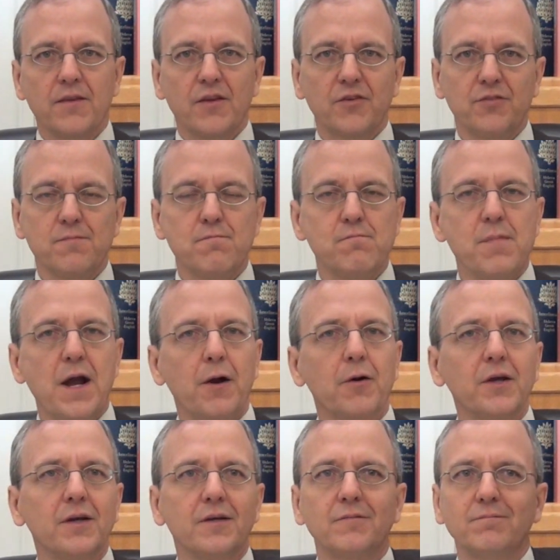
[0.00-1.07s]
this
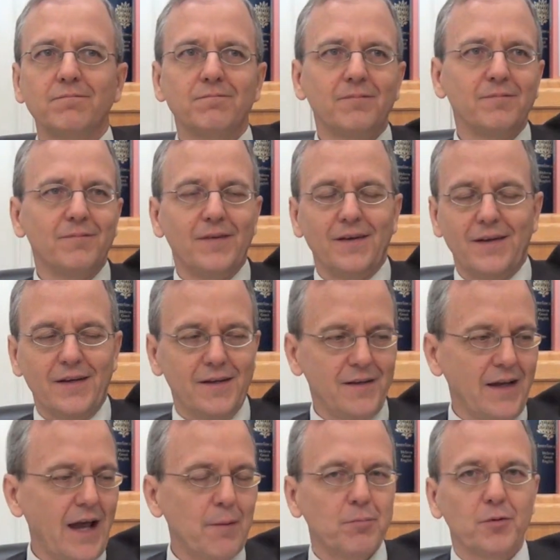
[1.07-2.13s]
Marian
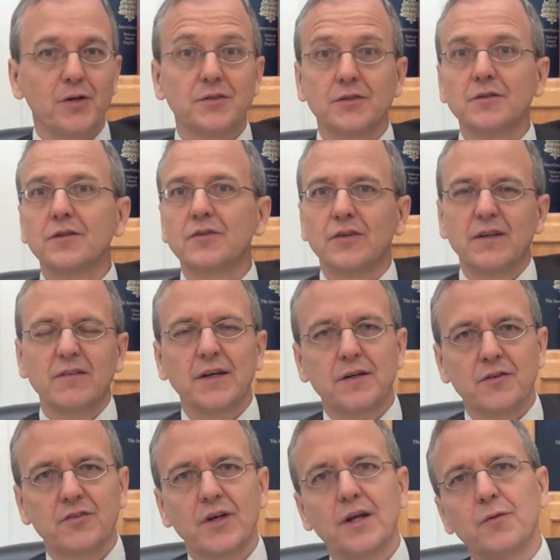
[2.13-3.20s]
apparition, because they
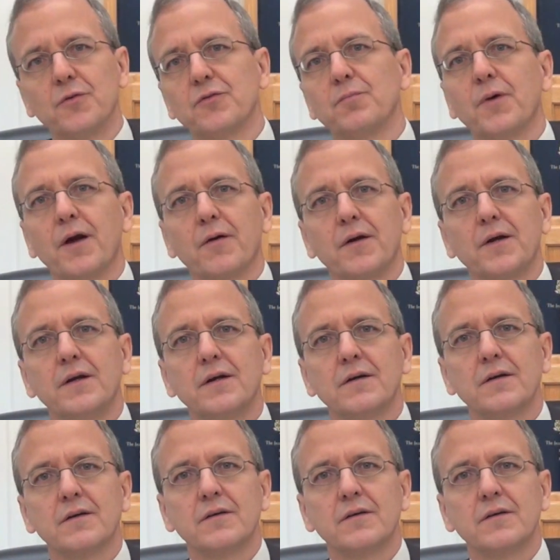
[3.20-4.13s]
later said it was Mary,